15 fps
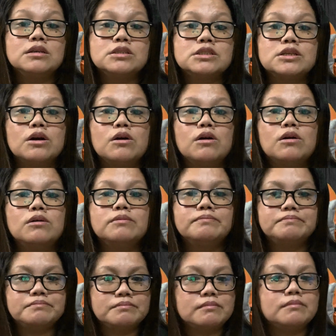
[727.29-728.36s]
So
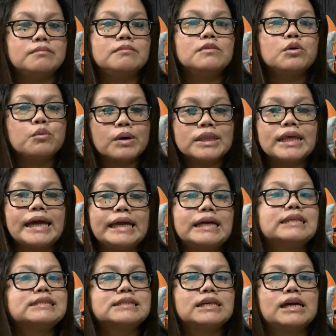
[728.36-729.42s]
what I
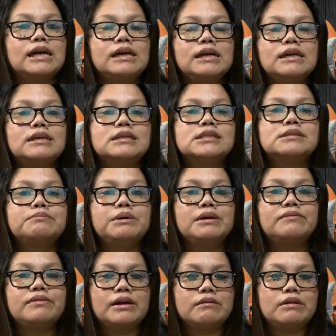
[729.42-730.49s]
can say is be
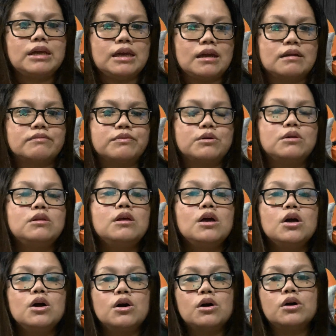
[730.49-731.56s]
very careful
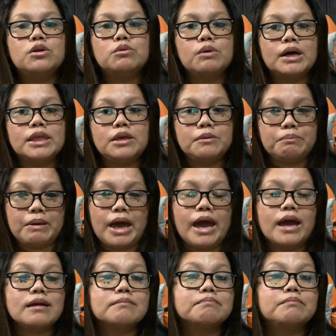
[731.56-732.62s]
on what you
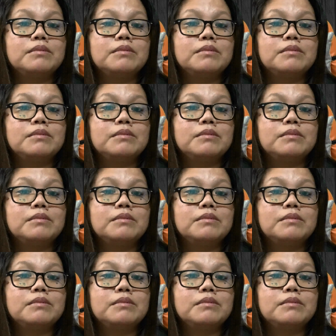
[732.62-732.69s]
pack.